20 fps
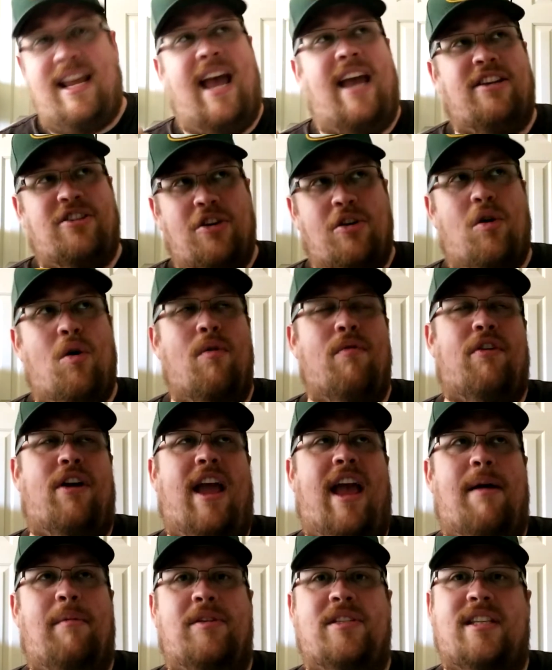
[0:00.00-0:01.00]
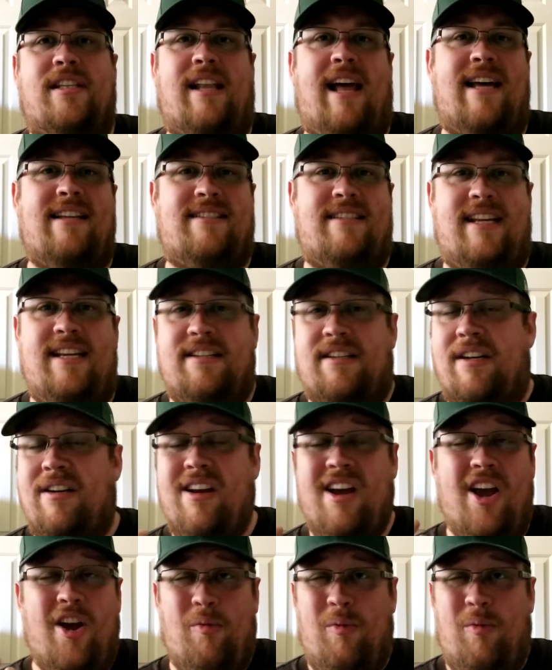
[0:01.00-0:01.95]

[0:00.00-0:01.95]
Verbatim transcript: Yeah, he took over in Hamilton last season,